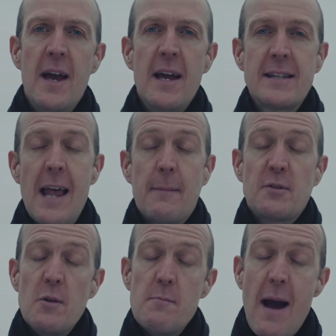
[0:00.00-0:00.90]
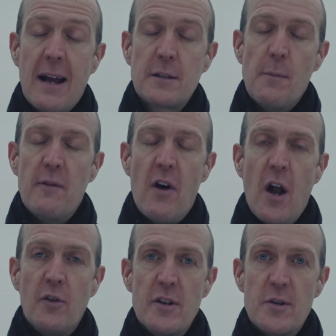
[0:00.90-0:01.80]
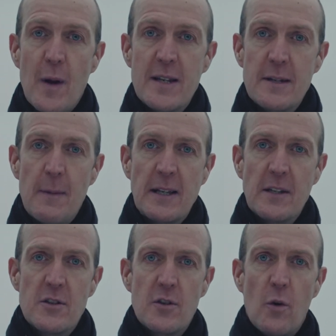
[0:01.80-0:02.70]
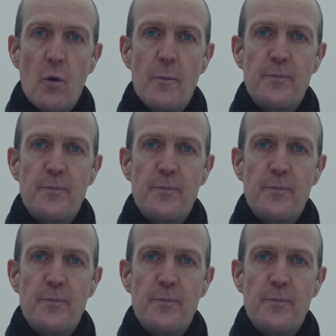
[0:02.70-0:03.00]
it's an absolute maximum of 120 metres tall.